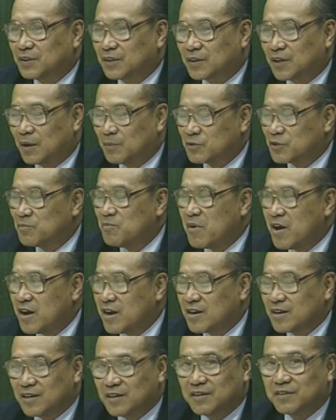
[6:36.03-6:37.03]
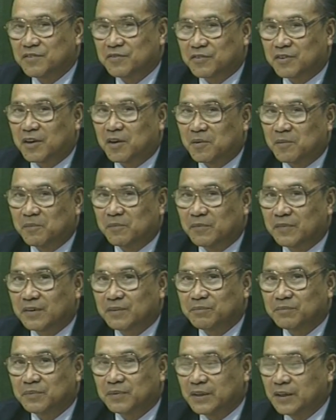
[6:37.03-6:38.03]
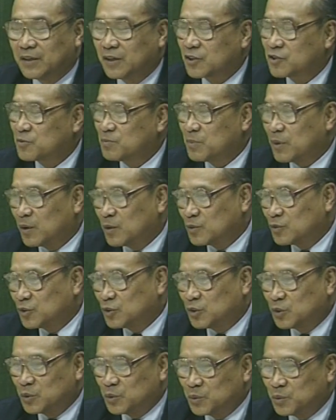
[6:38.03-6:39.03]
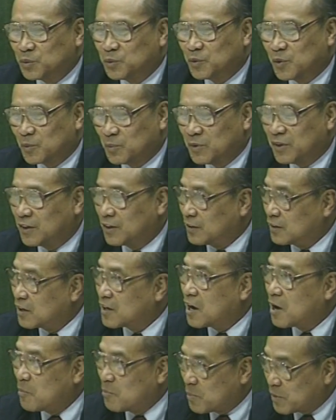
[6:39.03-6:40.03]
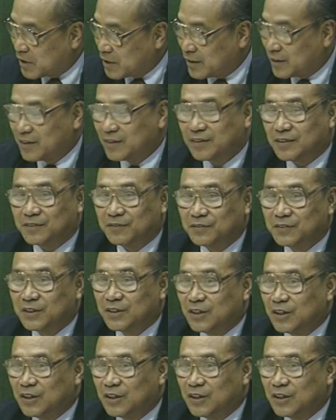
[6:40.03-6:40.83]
comes mainly from being exposed to or being in the company of